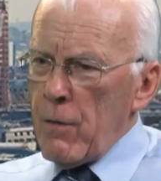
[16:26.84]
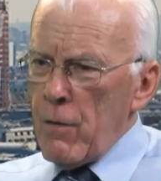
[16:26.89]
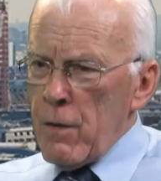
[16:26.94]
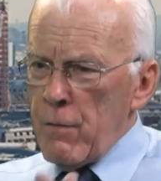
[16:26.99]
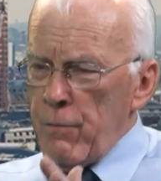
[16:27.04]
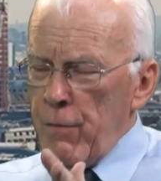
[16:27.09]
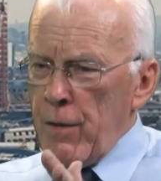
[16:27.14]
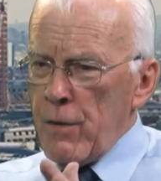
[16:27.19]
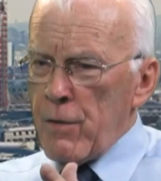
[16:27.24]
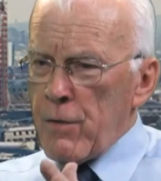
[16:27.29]
It's
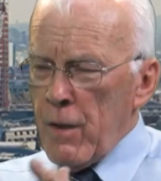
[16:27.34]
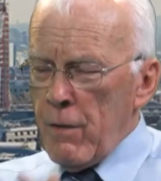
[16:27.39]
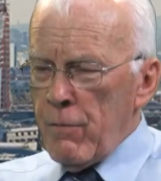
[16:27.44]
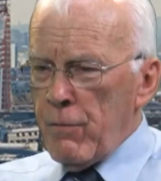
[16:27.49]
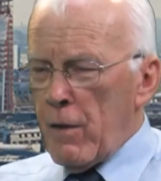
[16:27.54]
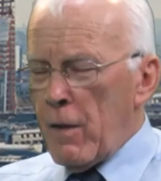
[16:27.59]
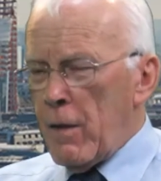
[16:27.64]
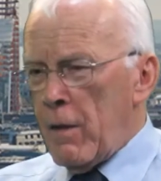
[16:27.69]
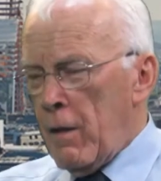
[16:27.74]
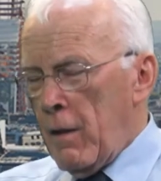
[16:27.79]
very
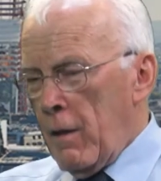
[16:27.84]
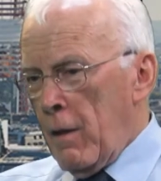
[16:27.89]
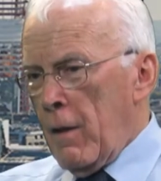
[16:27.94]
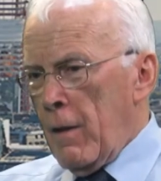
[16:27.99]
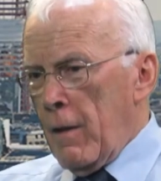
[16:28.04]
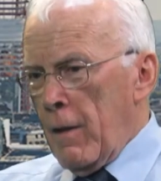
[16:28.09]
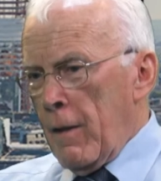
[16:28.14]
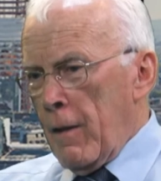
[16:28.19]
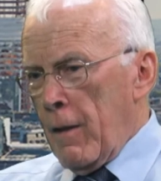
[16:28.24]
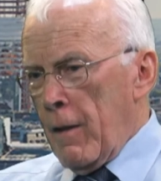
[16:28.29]
safety
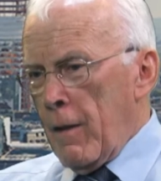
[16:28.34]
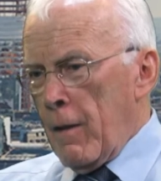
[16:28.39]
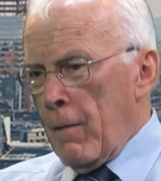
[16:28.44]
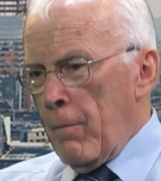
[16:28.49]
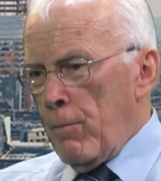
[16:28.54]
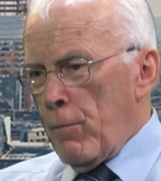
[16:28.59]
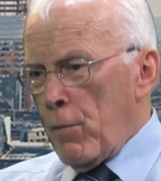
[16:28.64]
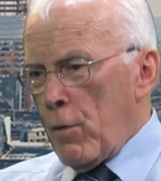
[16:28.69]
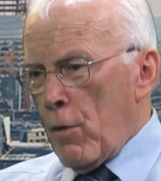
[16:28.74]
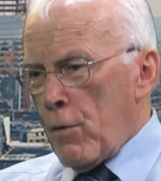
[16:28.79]

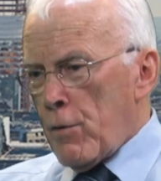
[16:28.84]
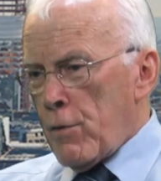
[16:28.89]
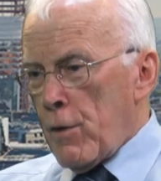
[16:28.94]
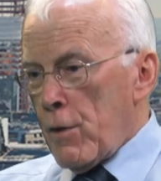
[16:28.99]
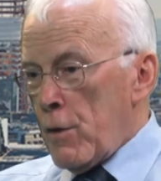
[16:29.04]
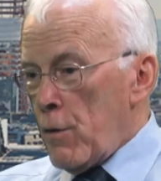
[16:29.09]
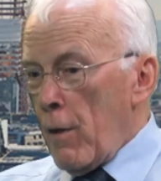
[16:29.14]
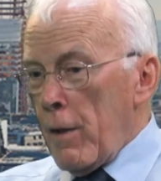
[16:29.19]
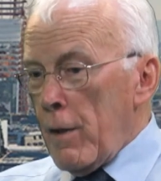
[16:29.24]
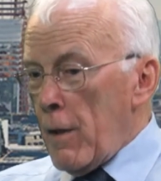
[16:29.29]

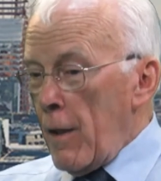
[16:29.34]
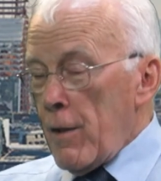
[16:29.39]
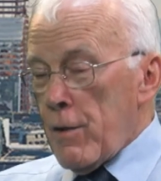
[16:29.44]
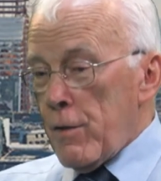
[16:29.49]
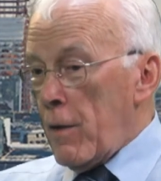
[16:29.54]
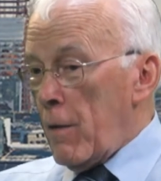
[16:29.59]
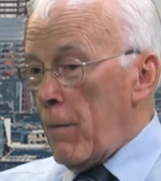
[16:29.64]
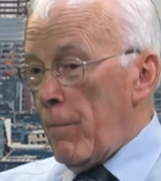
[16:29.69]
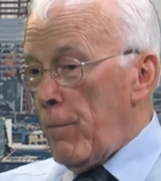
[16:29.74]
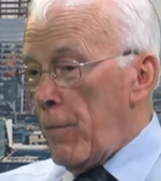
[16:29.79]
conscious. So I
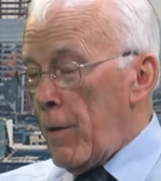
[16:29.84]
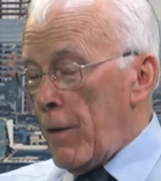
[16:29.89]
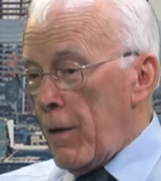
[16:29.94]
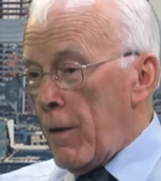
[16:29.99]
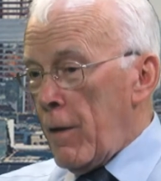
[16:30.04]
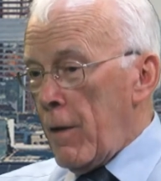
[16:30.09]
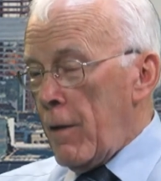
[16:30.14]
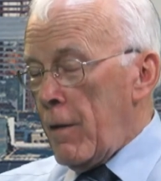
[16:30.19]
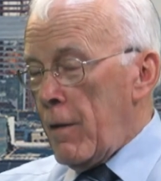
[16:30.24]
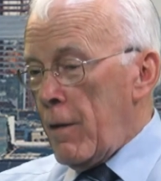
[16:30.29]
see
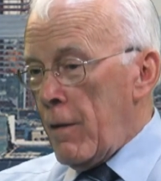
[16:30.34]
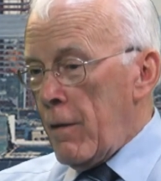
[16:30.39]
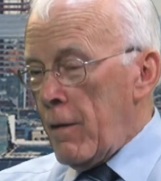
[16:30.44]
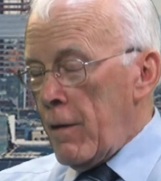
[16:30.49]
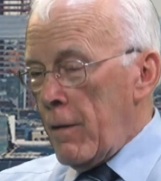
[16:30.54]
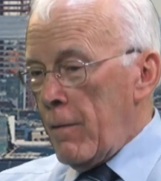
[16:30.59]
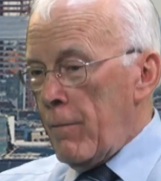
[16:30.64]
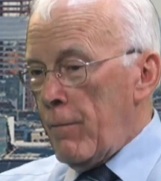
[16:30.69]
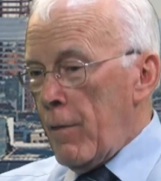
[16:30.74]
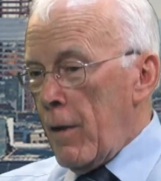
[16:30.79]

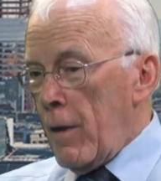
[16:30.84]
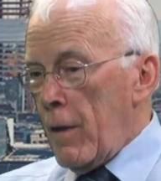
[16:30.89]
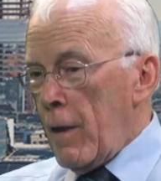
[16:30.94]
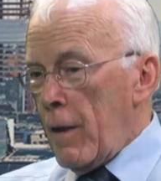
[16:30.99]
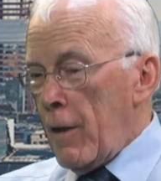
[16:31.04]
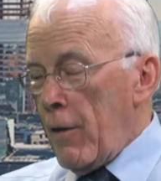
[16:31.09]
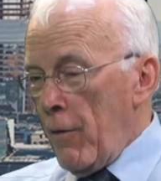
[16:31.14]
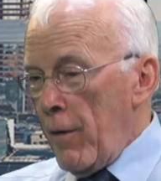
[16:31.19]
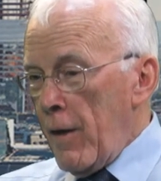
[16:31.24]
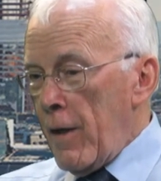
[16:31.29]
a
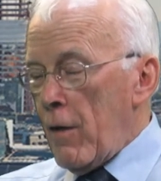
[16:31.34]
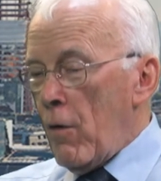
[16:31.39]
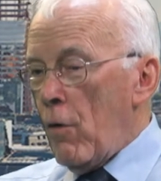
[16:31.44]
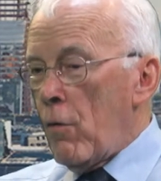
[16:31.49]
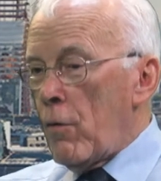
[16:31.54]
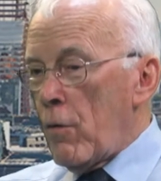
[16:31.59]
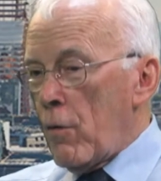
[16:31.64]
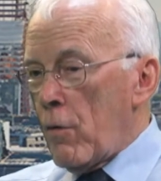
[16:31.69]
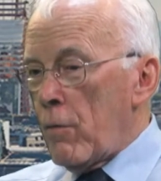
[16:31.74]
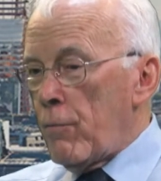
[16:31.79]
great
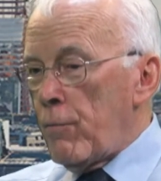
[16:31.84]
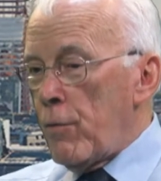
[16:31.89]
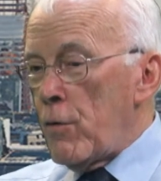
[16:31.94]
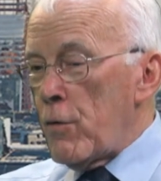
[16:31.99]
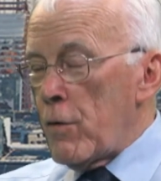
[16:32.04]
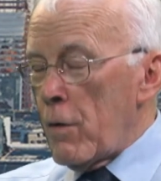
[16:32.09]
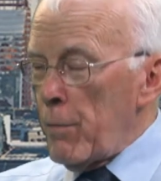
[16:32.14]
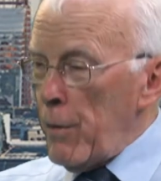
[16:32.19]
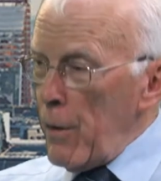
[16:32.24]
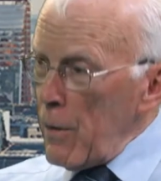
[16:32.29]
ongoing
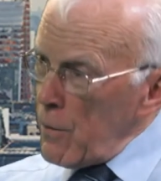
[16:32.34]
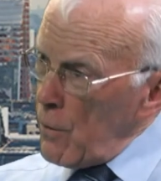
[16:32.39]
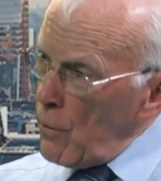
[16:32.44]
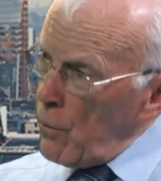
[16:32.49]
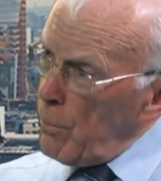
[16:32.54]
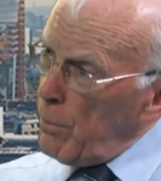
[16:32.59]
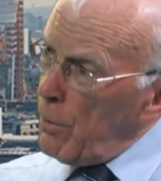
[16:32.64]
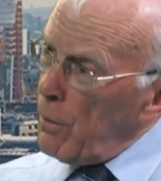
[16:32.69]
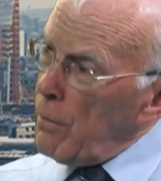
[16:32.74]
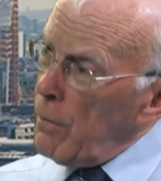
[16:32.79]
future, but it's
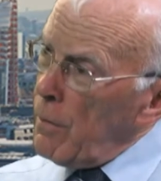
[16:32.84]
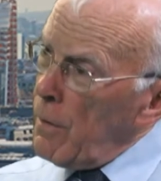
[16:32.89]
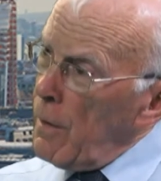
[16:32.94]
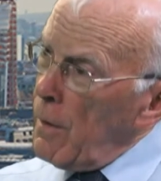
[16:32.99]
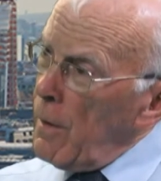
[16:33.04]
global.